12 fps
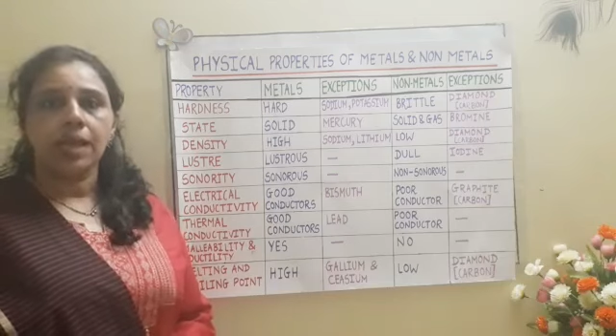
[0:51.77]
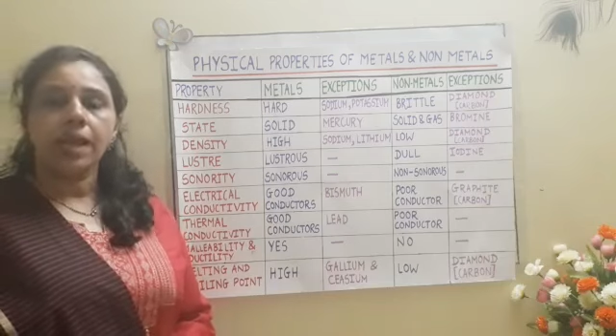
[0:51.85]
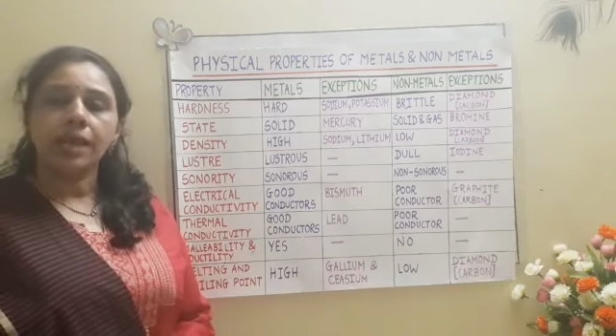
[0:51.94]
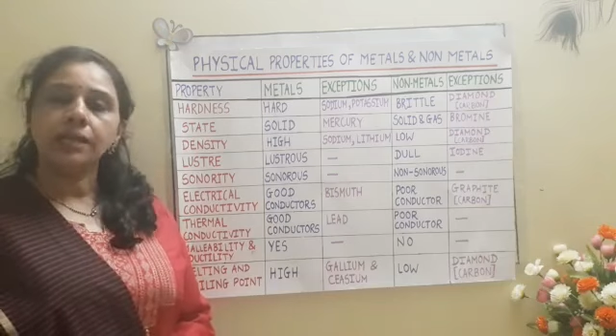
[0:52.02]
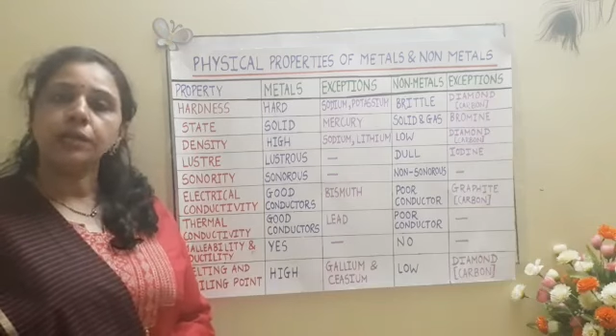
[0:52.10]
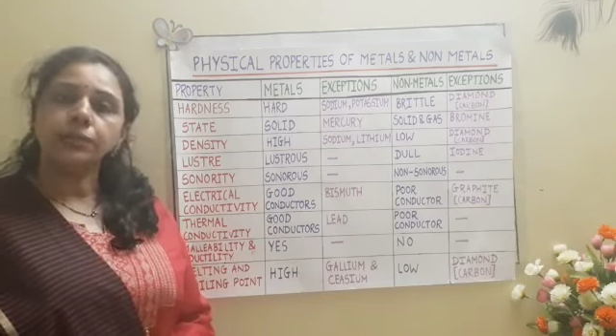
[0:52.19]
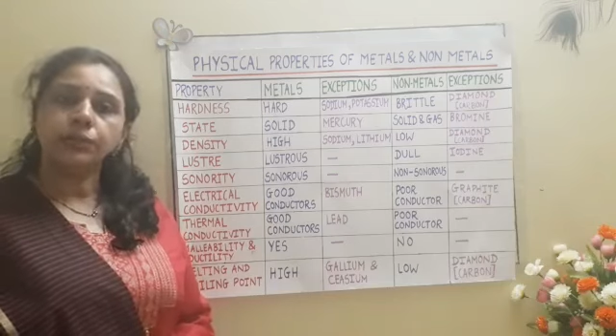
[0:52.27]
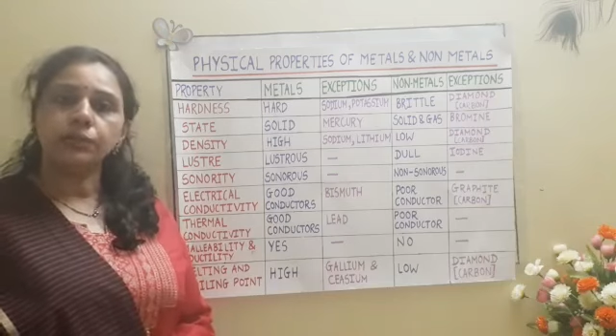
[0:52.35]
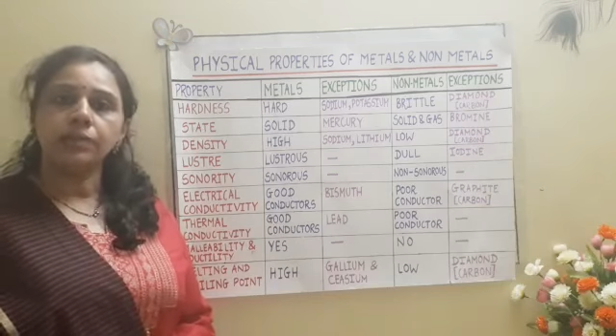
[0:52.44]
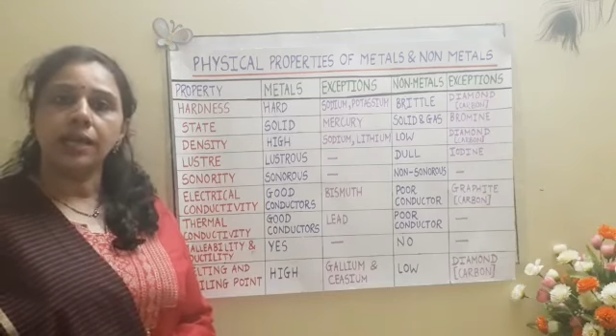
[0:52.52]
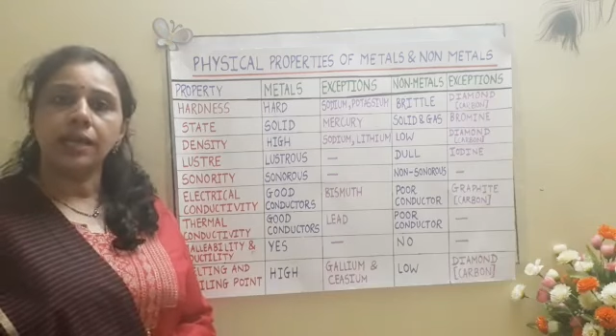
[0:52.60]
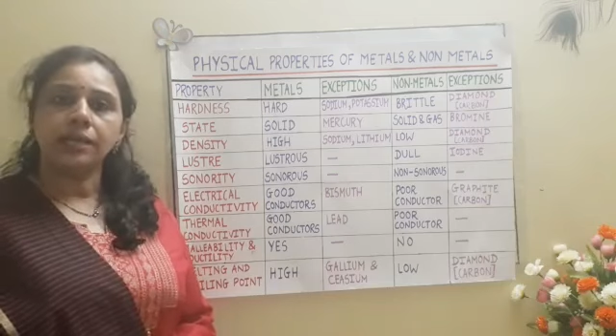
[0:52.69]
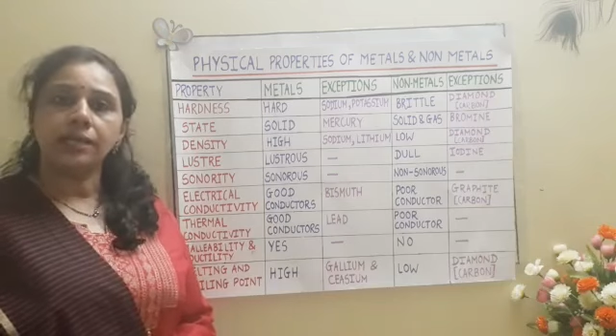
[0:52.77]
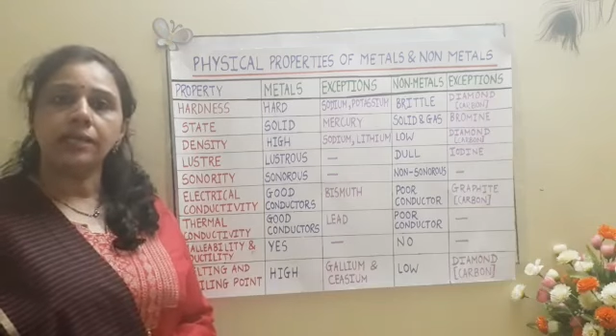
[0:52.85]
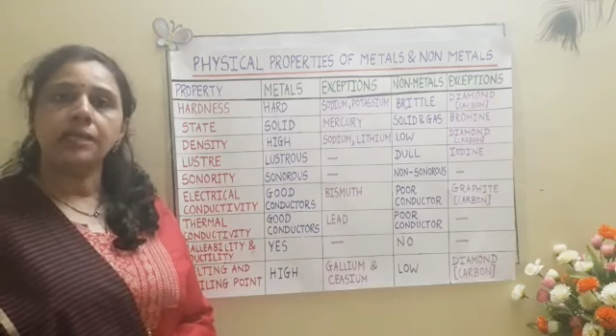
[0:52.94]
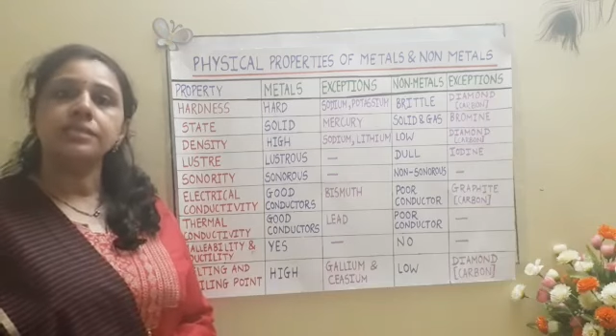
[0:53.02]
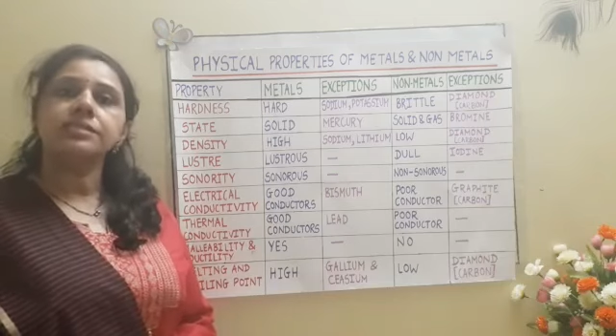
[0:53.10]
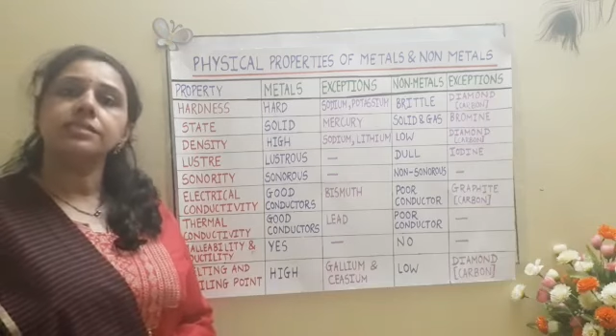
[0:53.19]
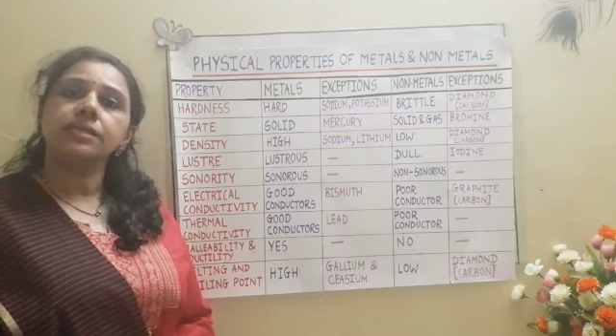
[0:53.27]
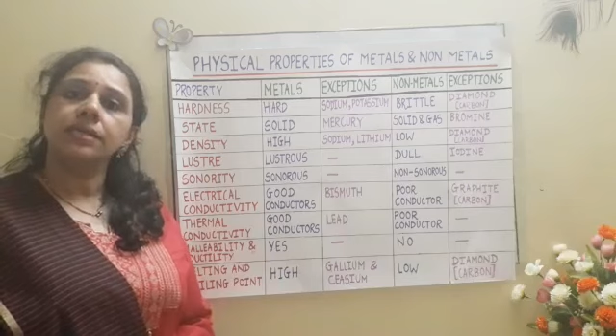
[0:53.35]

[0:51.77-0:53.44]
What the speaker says: And due to that, its